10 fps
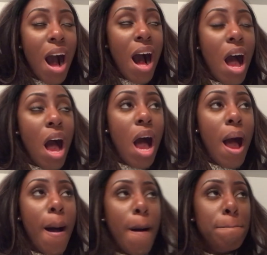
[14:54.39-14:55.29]

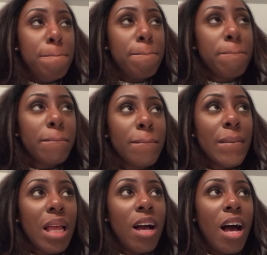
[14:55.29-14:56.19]

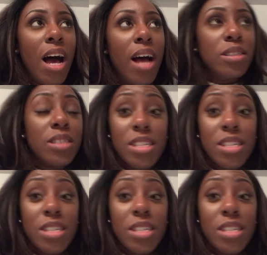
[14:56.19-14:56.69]
And